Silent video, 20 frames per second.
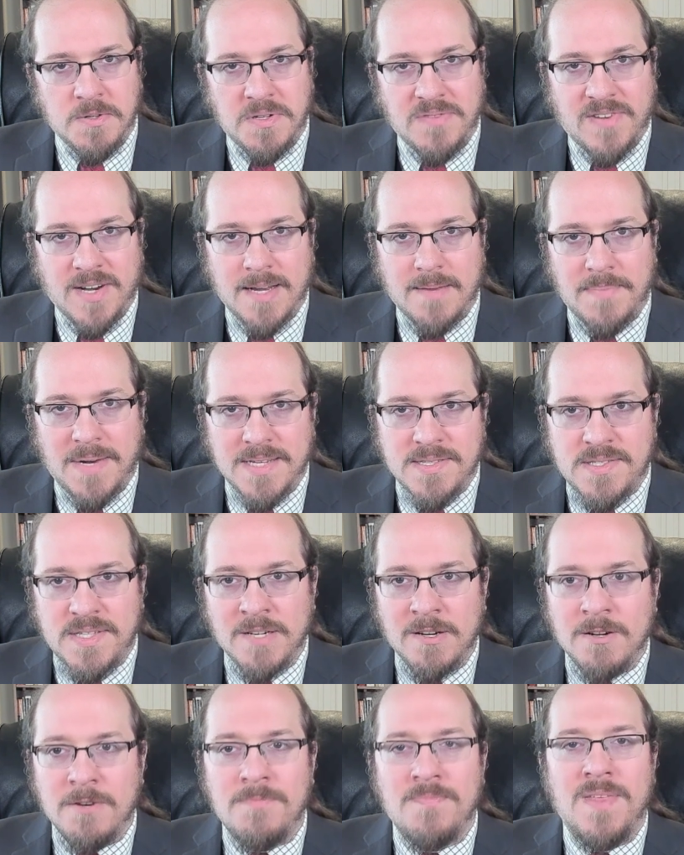divided by
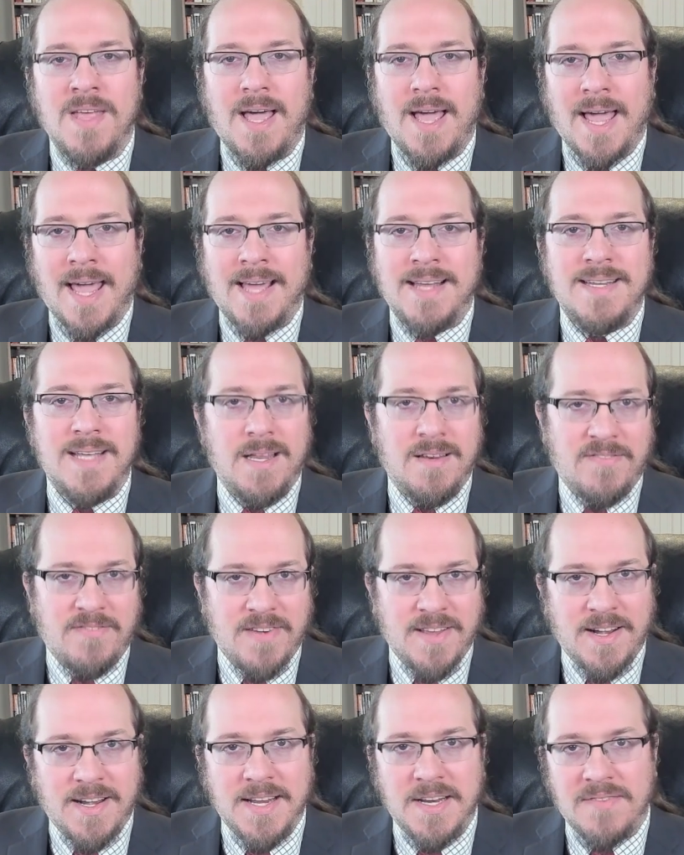0 and
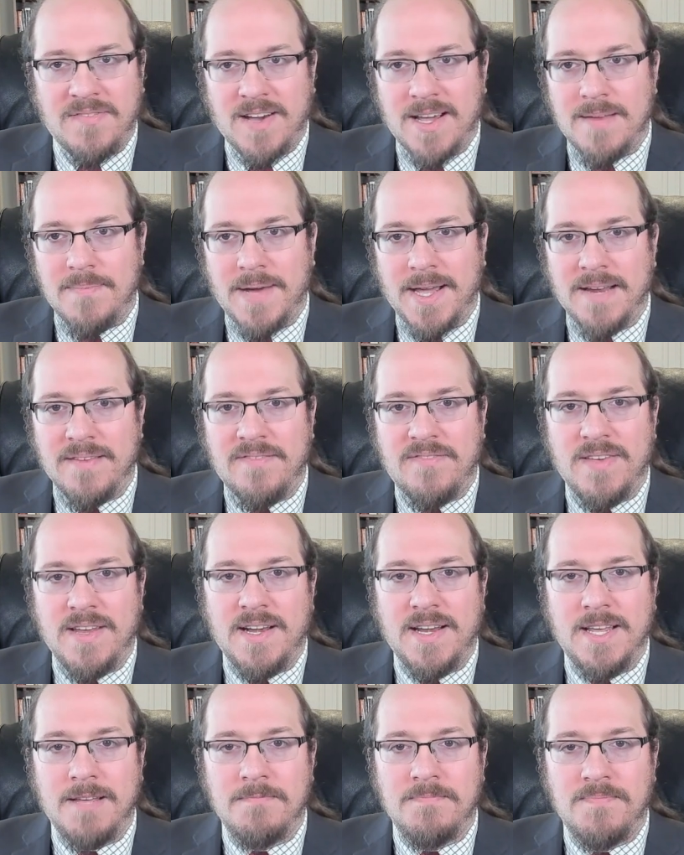infinity divided by
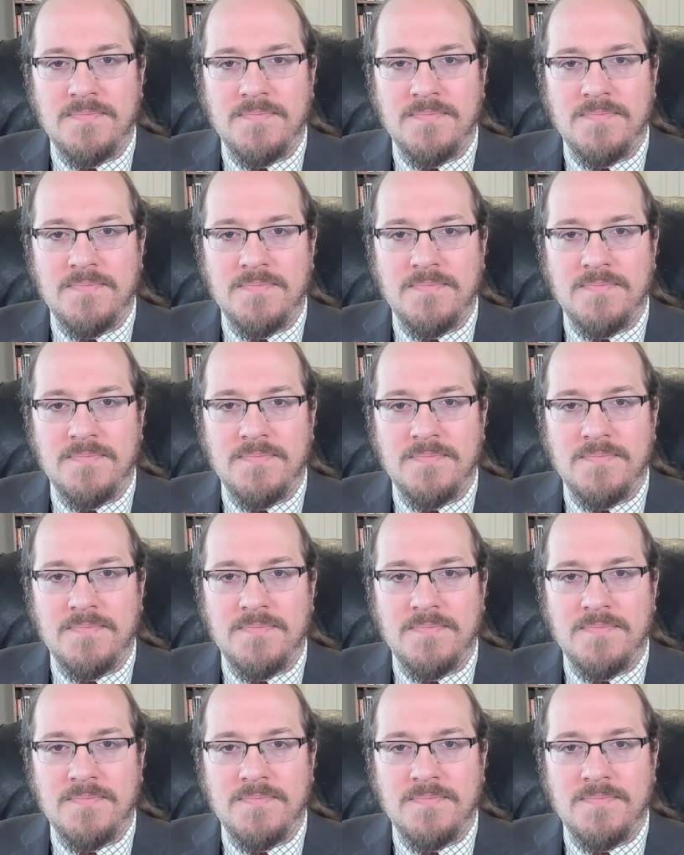infinity.